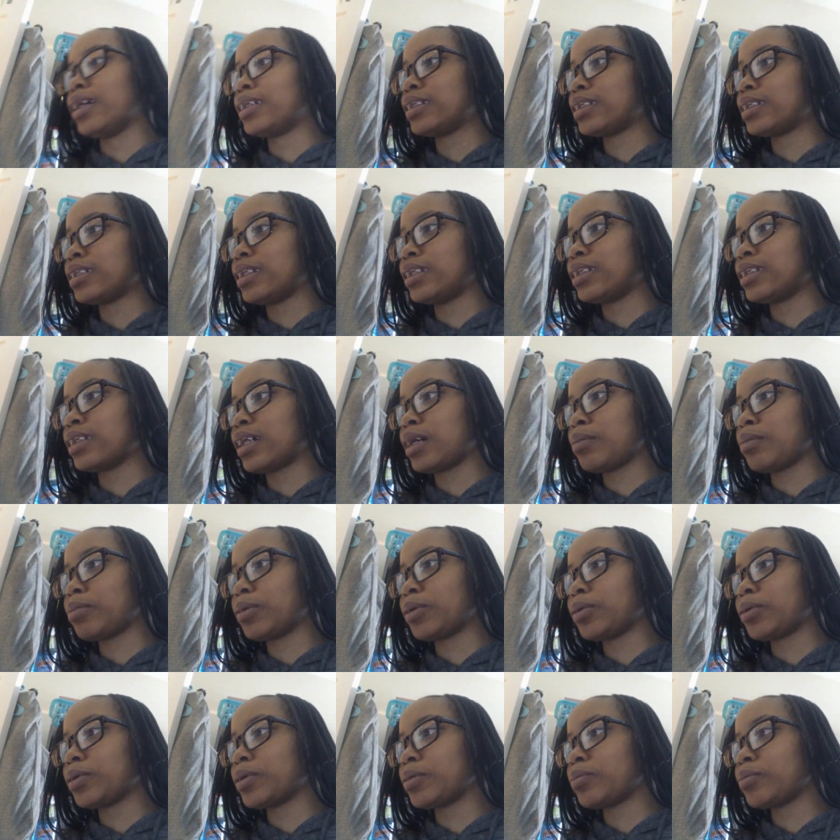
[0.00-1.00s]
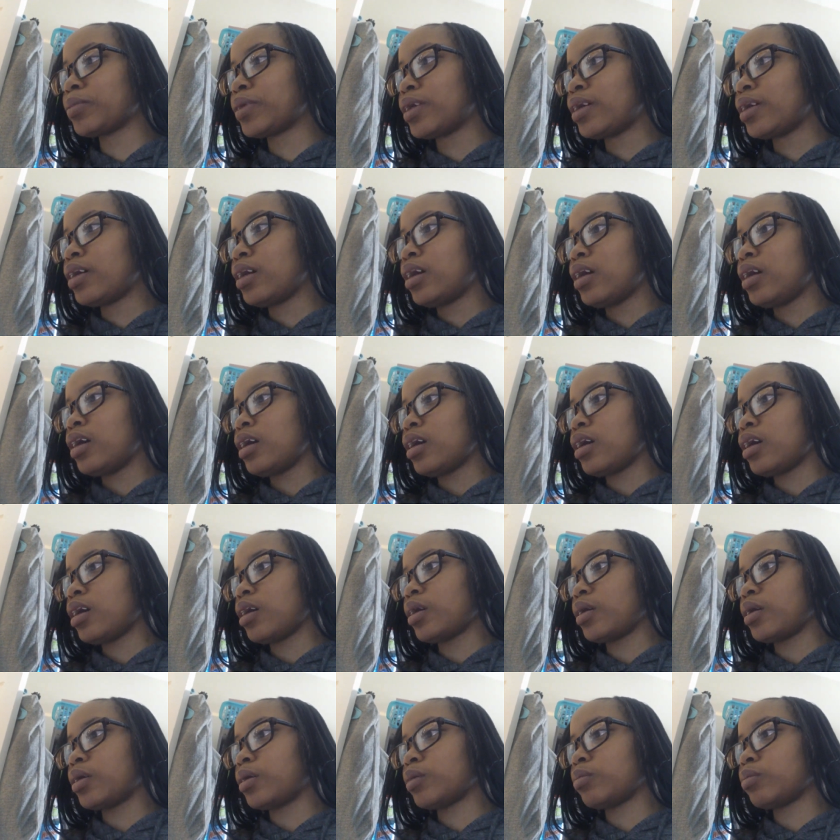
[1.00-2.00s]
I just need to upload them.
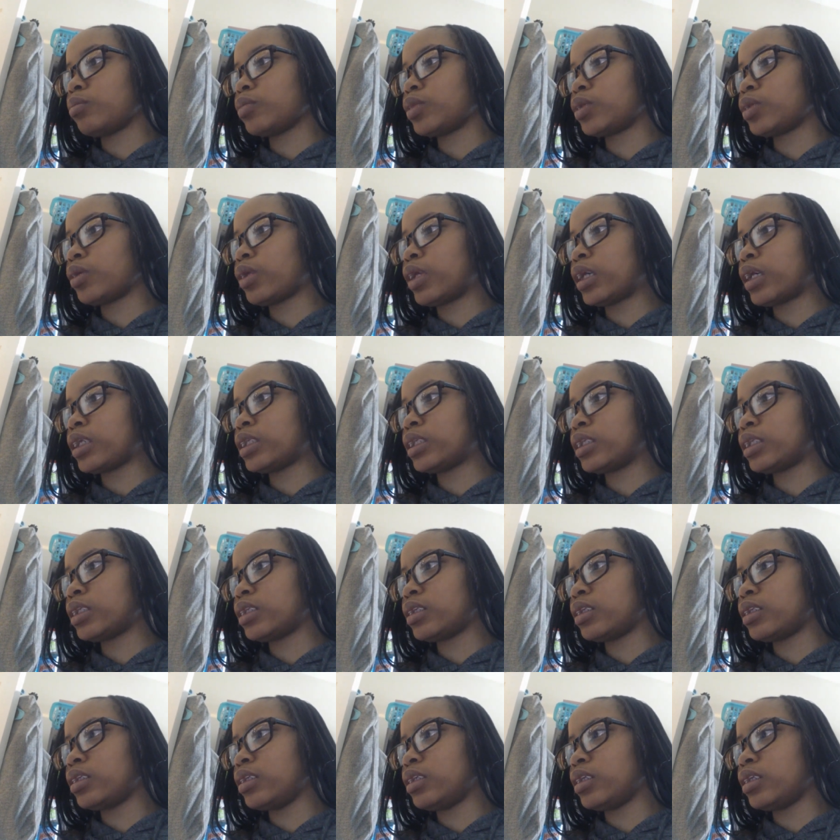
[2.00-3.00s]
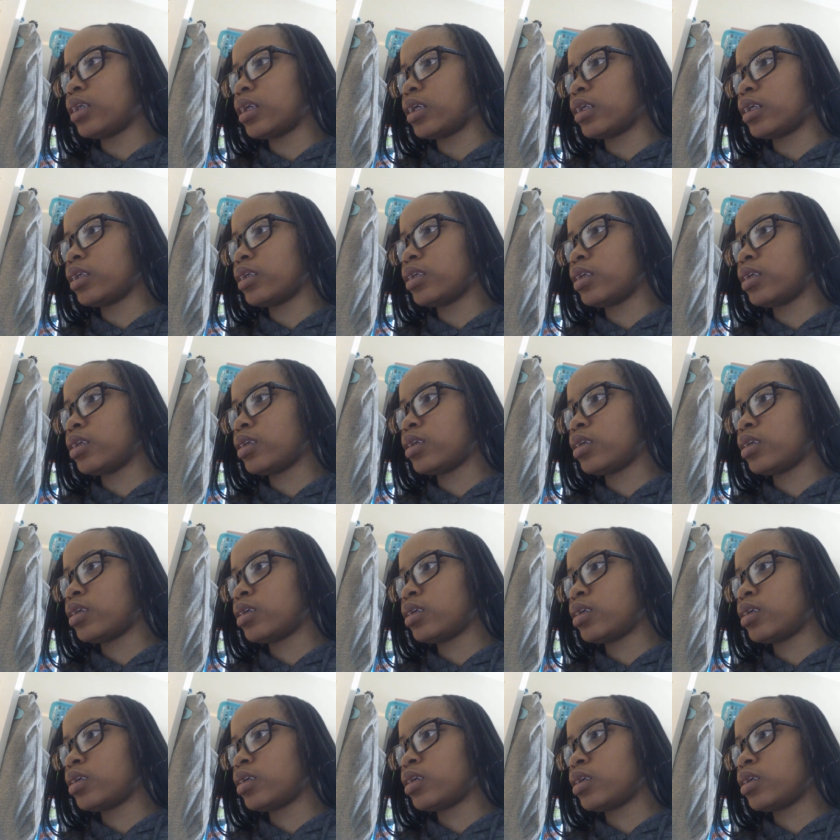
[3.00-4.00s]
Um, so that's done.
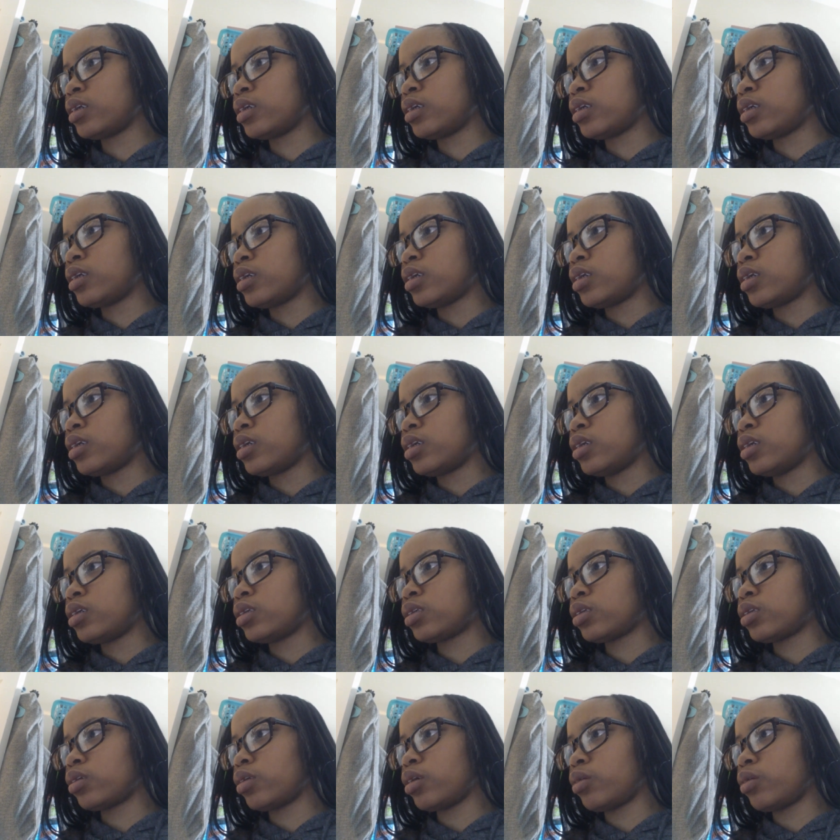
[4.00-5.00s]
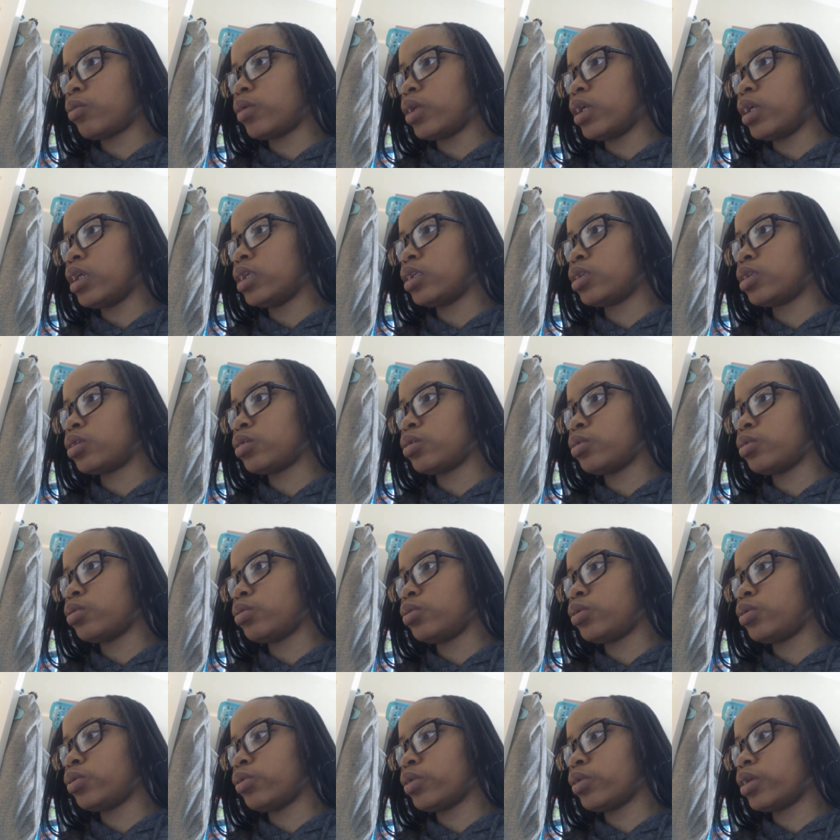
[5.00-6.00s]
So then we need to
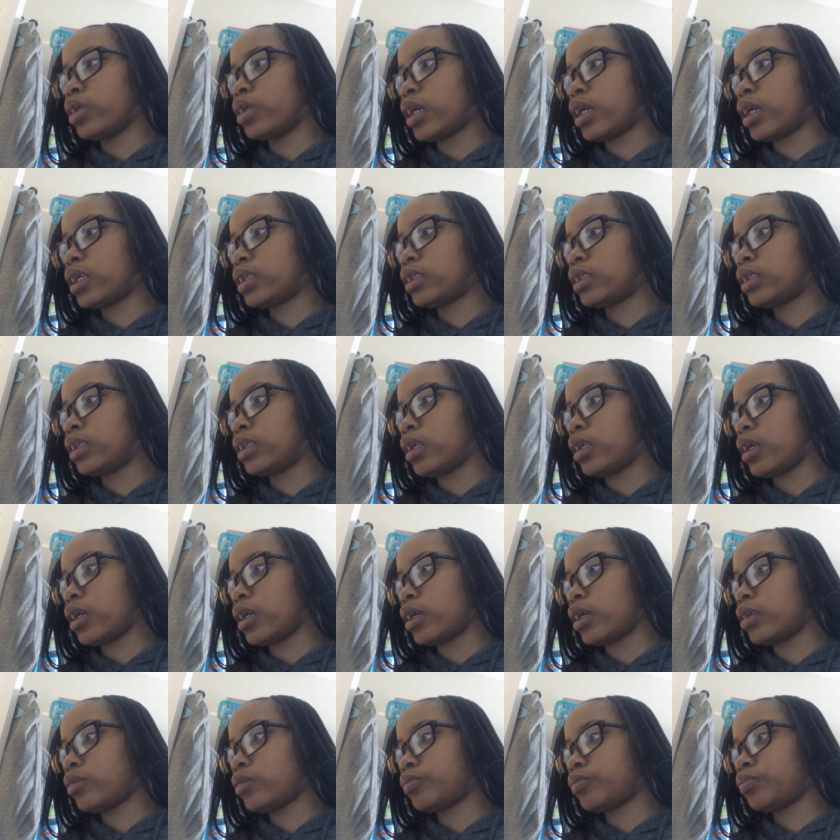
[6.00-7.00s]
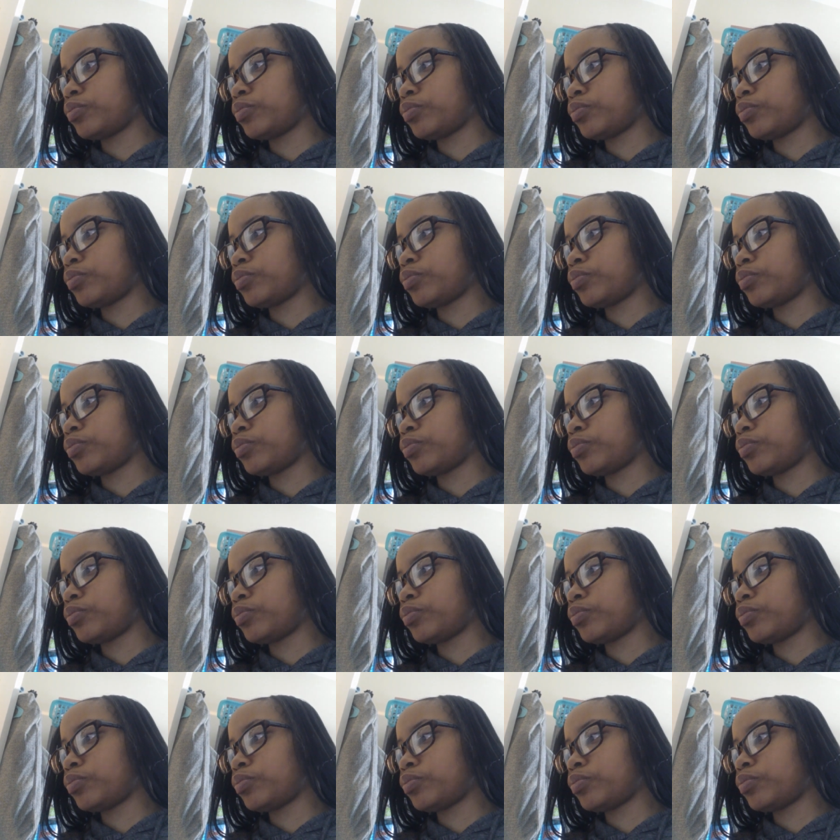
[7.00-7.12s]
do that to that.